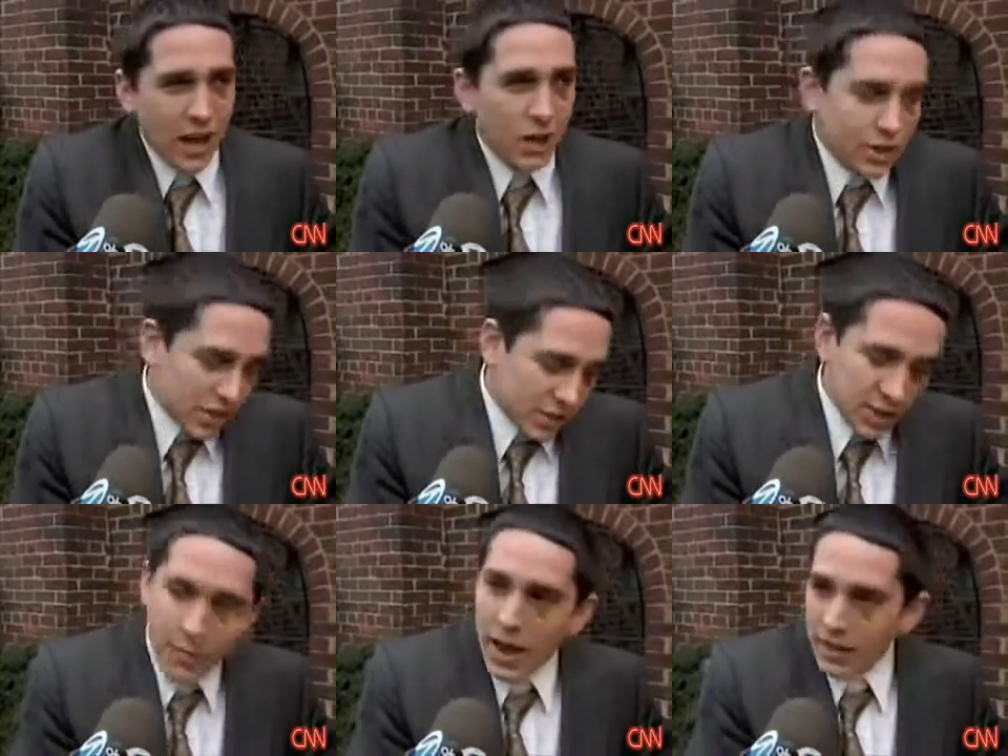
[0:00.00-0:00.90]
This
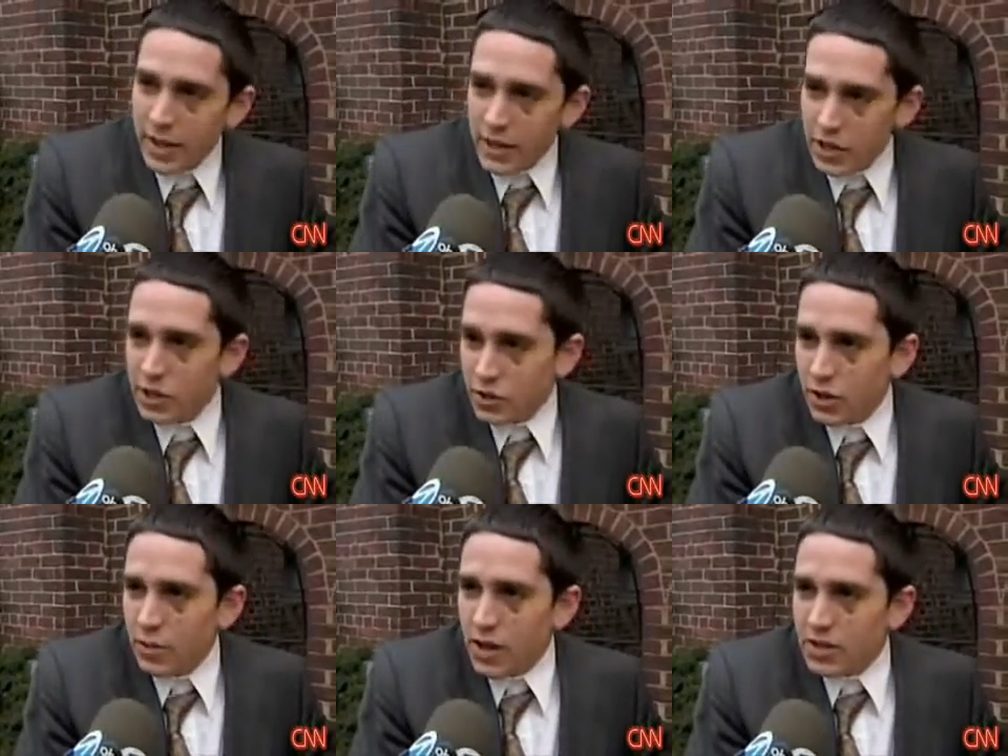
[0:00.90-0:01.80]
is a Bangladeshi
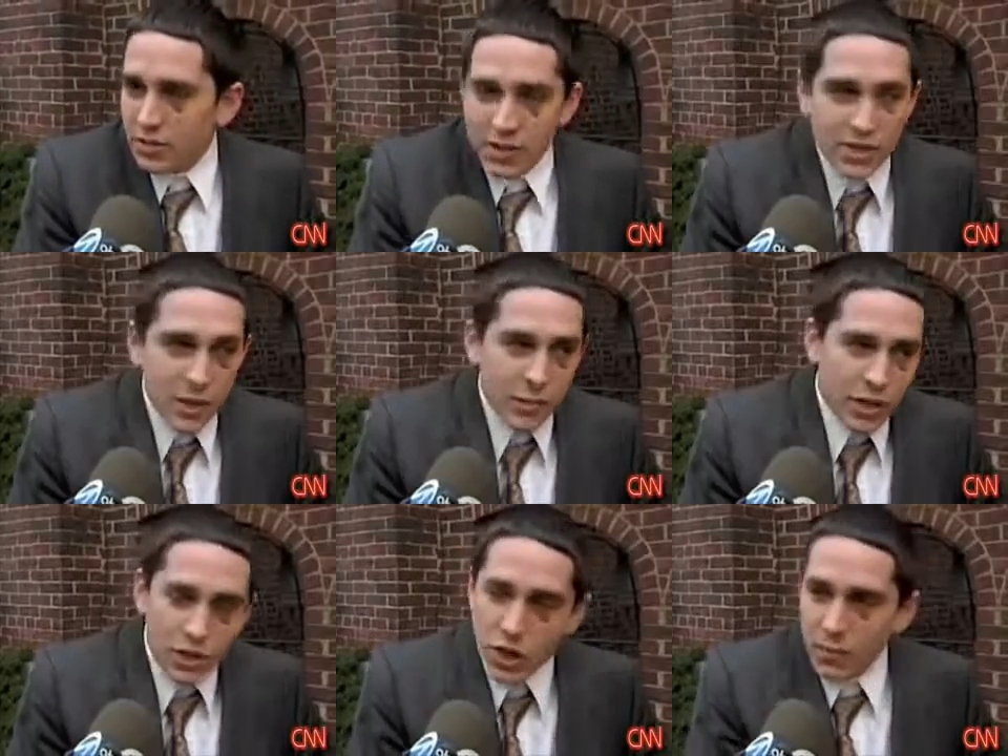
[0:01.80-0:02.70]
Sunni Muslim. This is
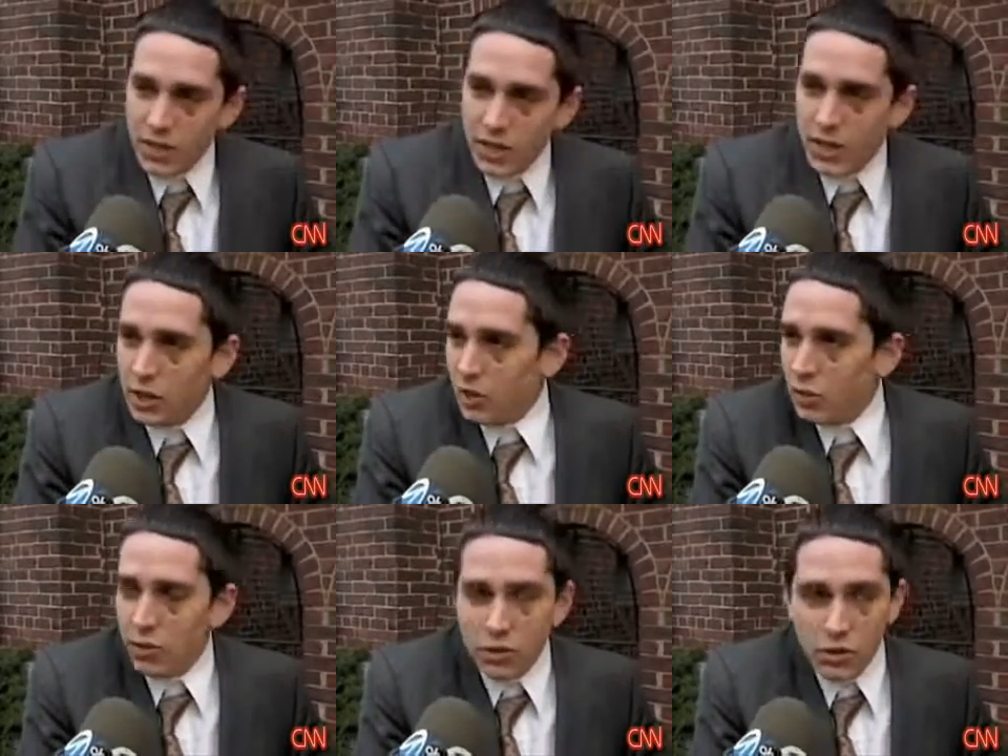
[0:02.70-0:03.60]
someone that jumped in, he
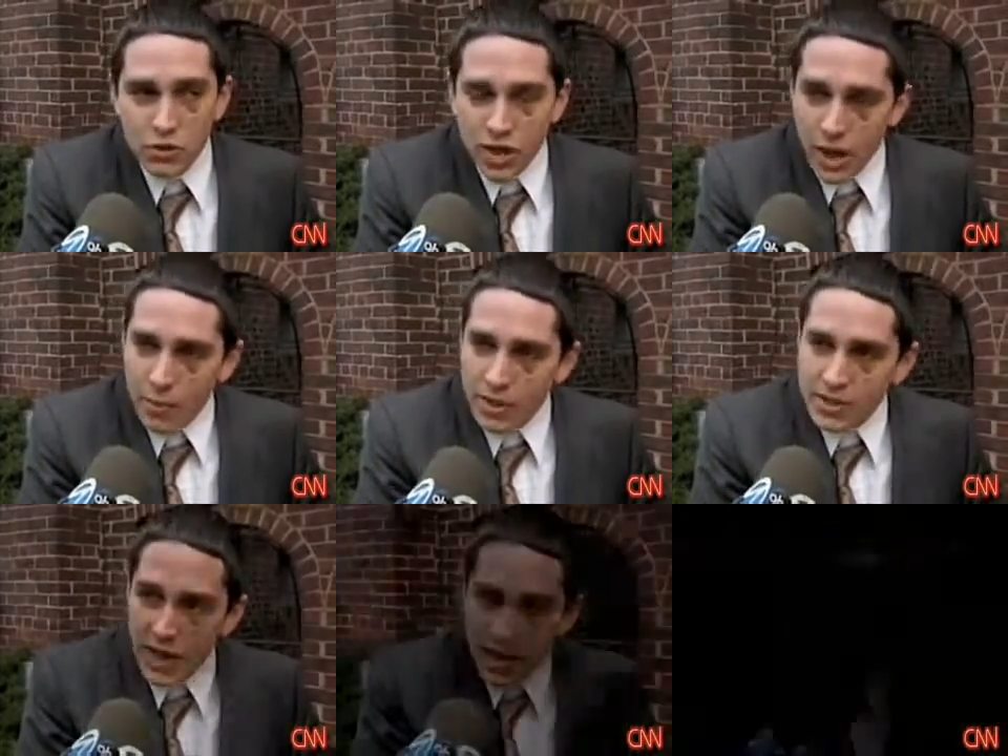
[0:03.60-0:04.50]
knew we were Jews, to help us.